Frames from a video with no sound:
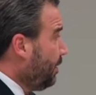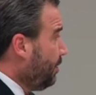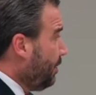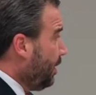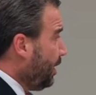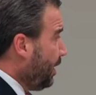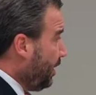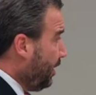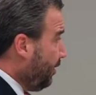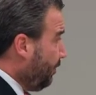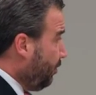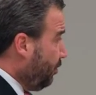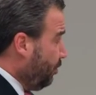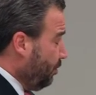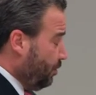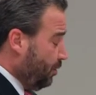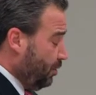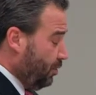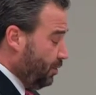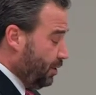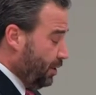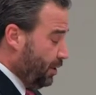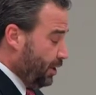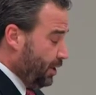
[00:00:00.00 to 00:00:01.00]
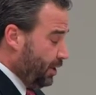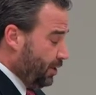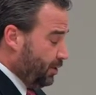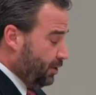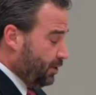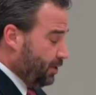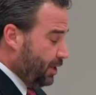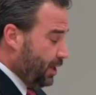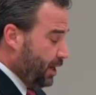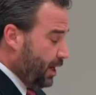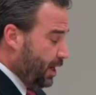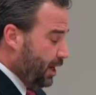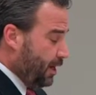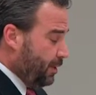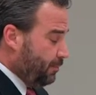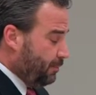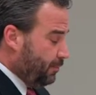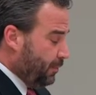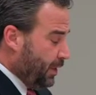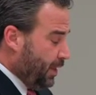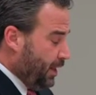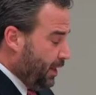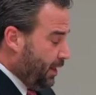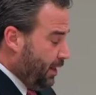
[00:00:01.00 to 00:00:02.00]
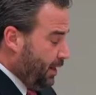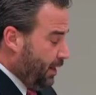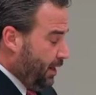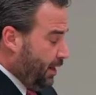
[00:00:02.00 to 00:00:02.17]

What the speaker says: many of whom are here today.